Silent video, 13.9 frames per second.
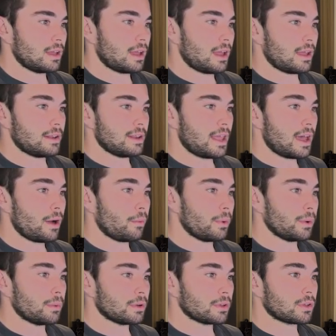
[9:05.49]
And now we
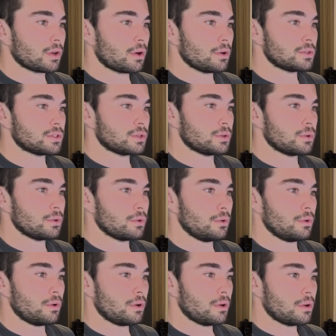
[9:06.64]
want to go
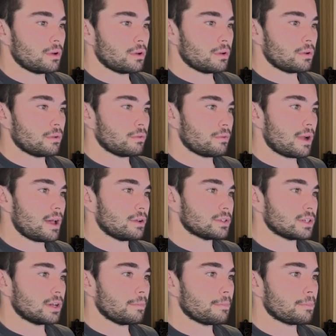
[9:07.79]
to
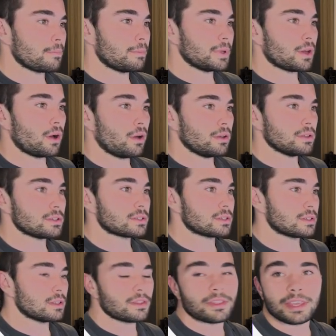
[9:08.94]
router, because
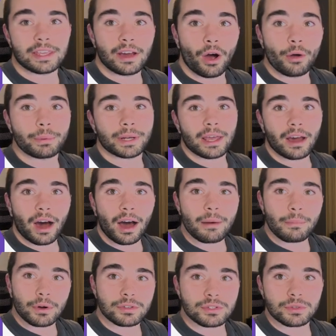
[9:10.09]
the OpenAI
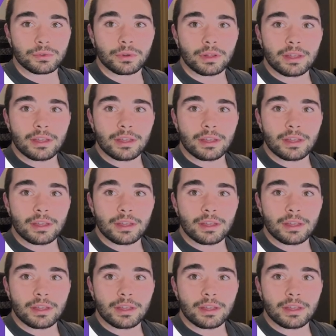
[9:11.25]
module,